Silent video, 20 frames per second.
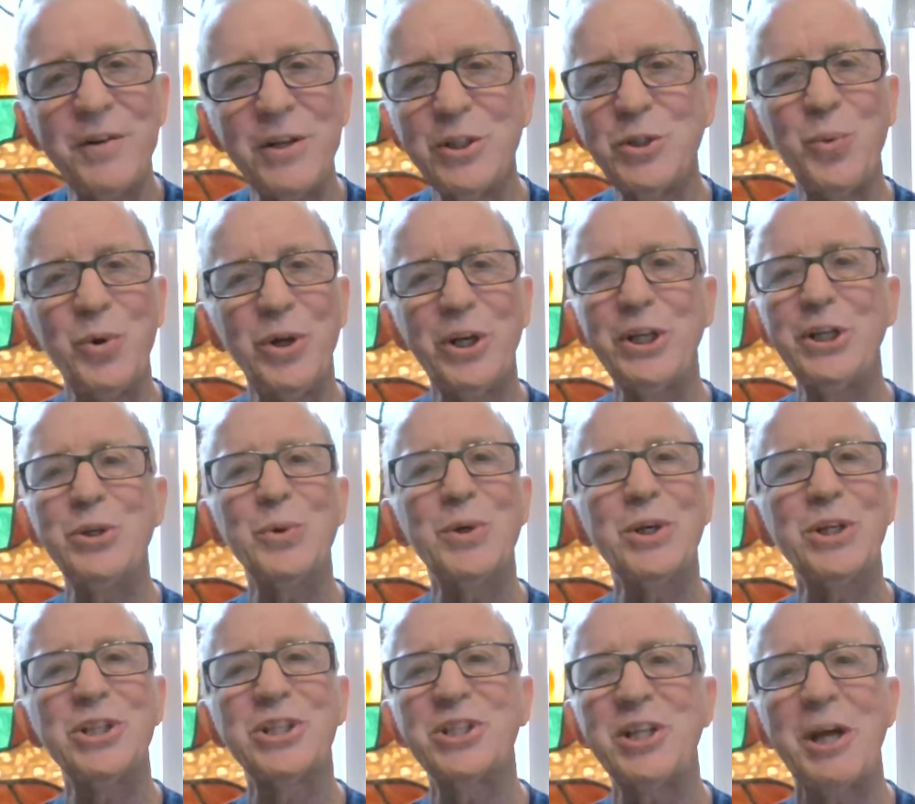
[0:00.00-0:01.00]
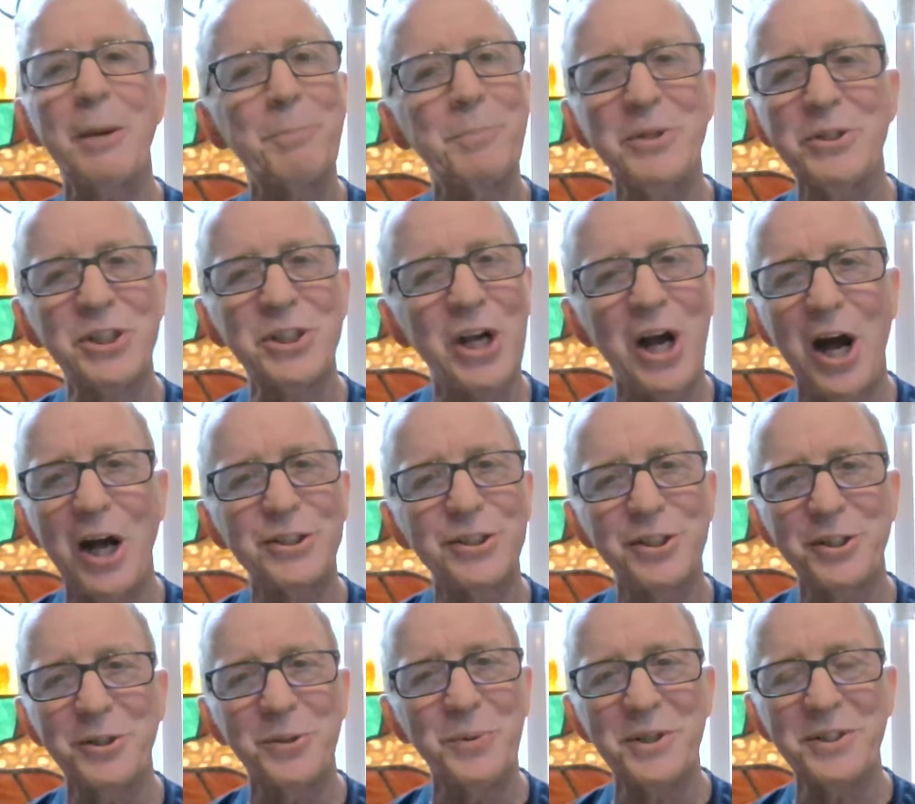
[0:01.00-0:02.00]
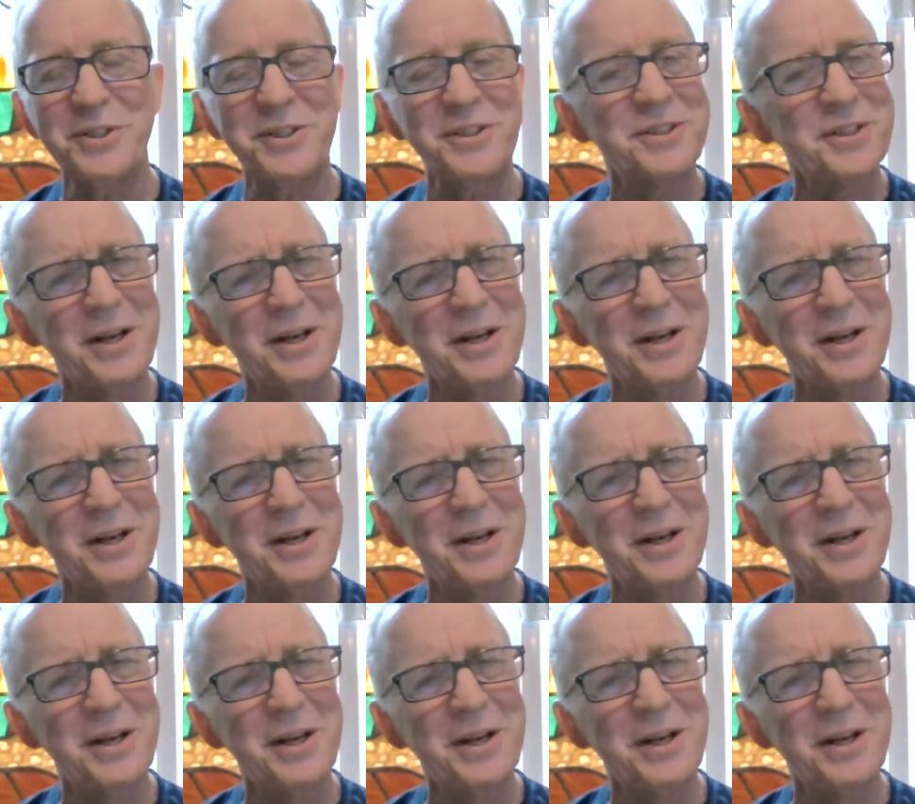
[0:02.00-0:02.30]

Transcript: He's willing to accept his consequences.